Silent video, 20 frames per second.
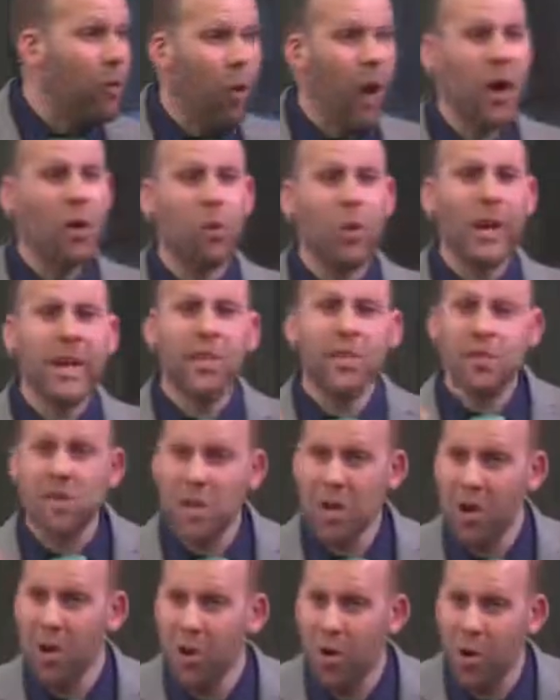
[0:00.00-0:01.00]
what we
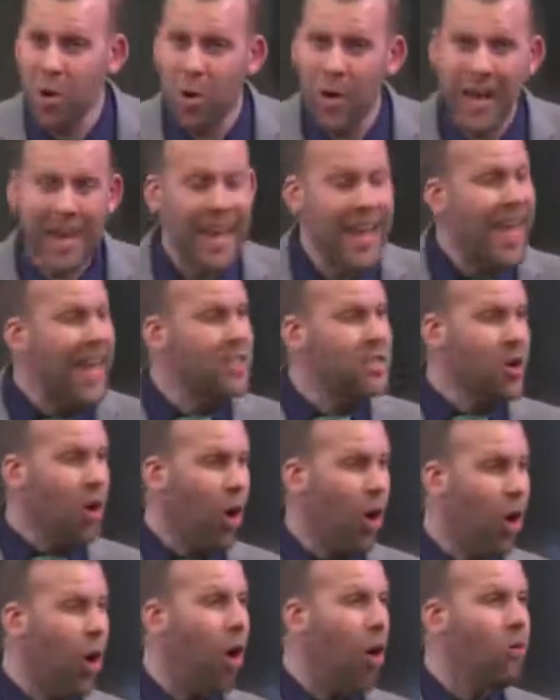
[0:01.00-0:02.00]
do is a
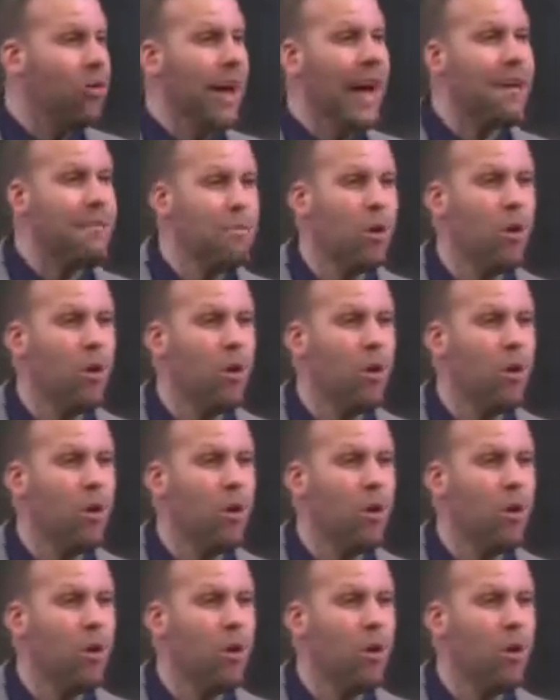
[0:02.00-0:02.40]
whole lot